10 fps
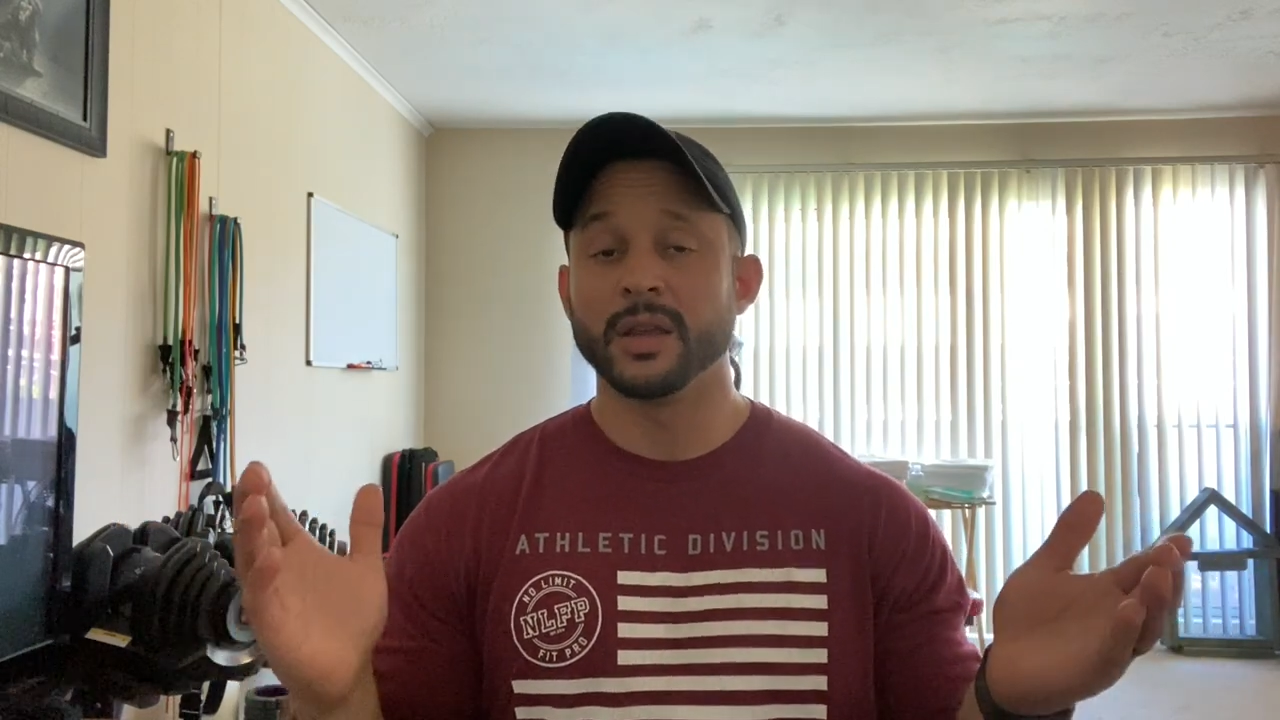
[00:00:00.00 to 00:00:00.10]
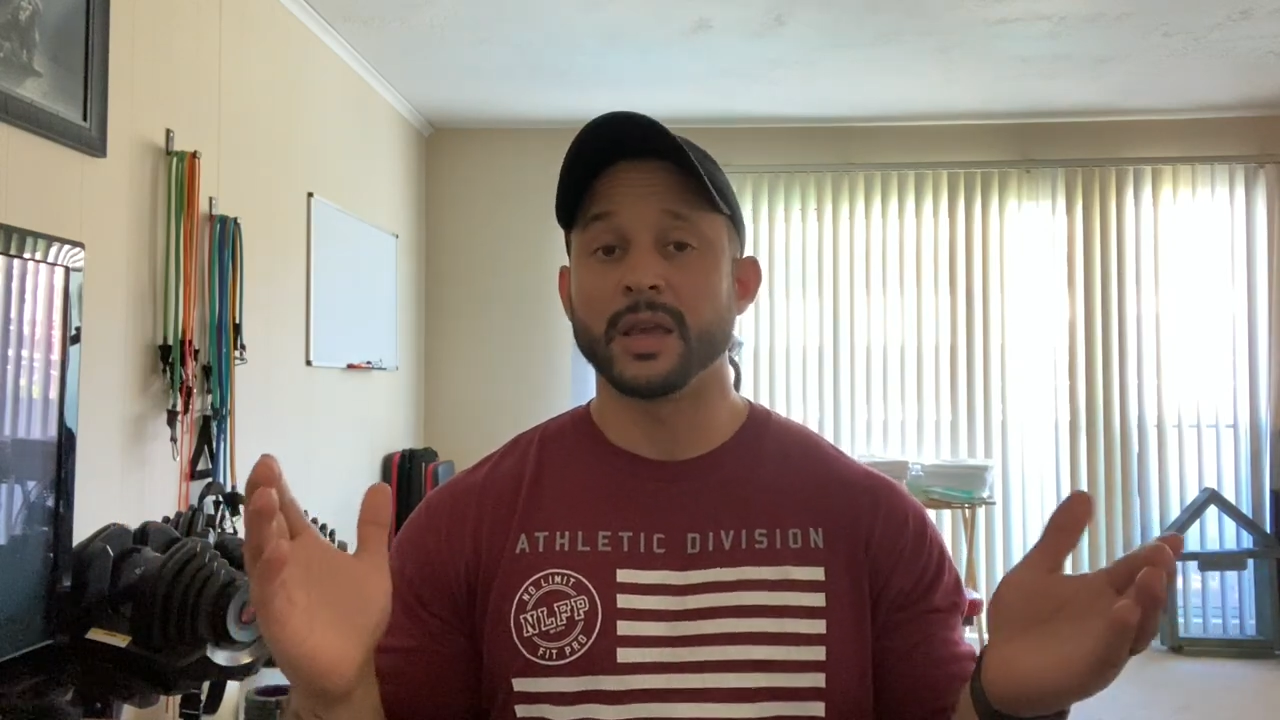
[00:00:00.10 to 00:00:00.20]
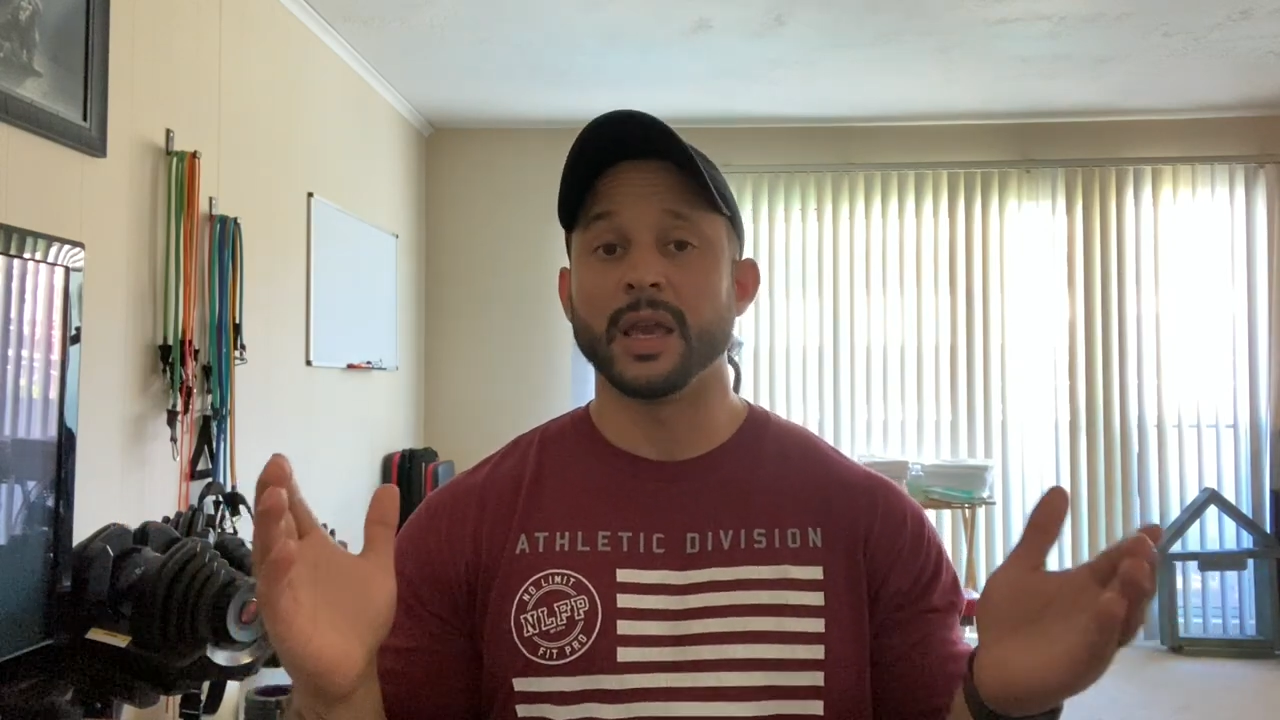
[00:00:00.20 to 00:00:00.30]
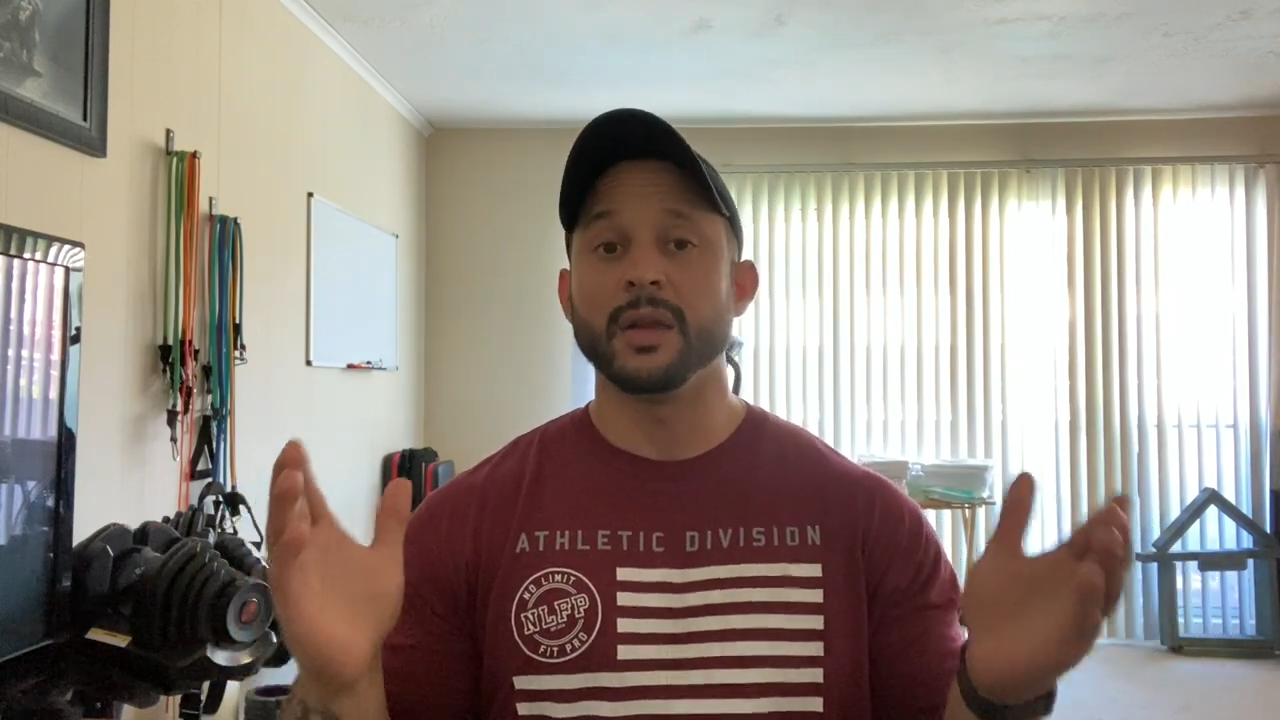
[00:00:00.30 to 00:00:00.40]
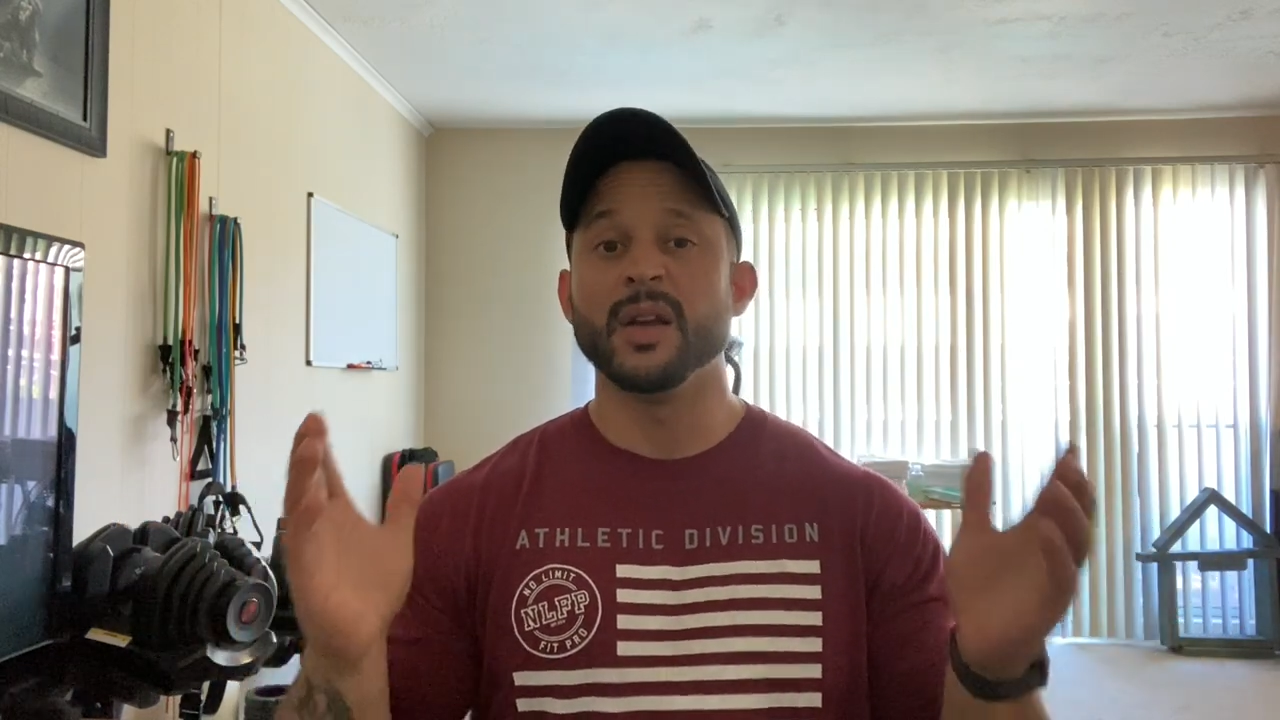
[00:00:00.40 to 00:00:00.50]

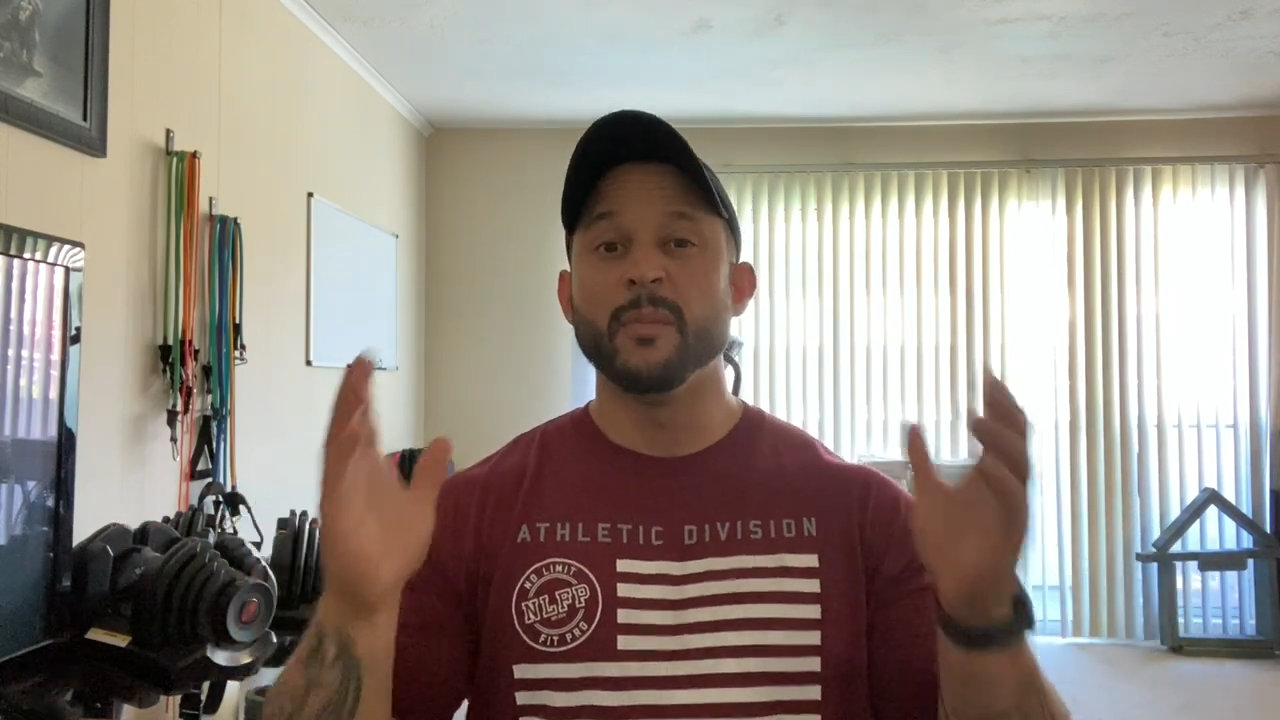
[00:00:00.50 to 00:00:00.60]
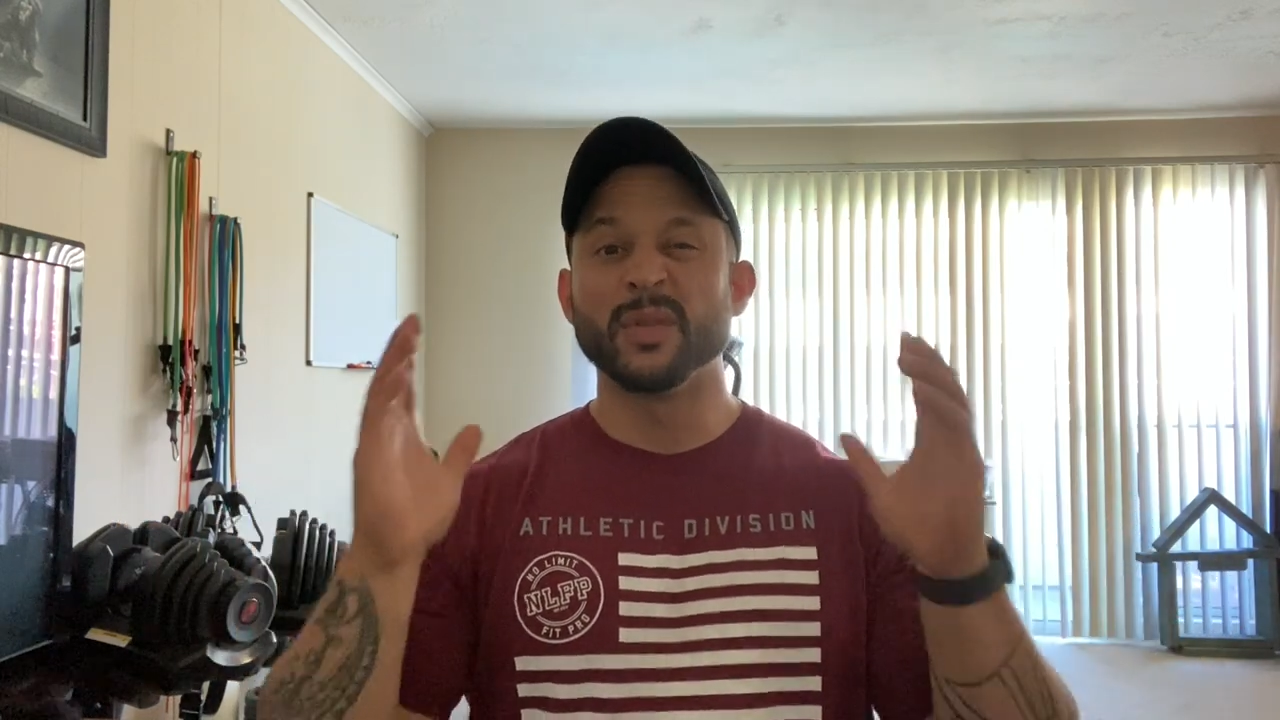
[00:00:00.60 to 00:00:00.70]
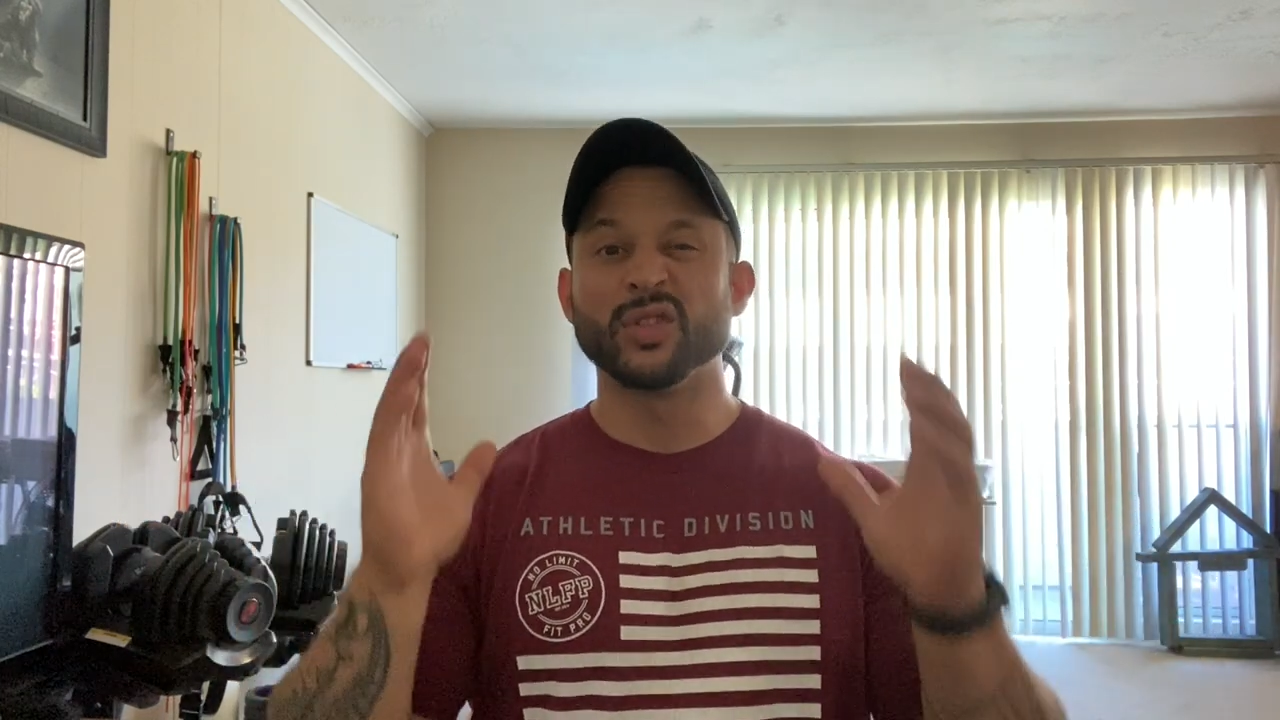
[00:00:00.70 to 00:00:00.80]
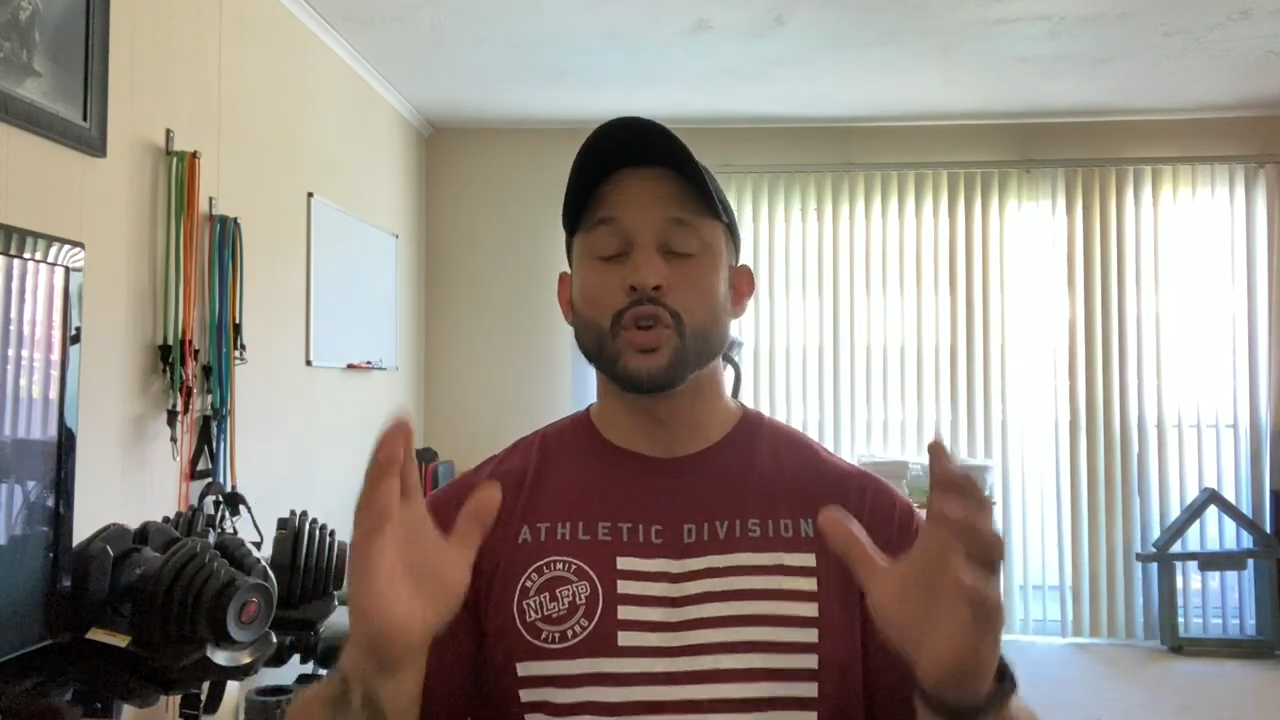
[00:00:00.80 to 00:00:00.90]
Okay, but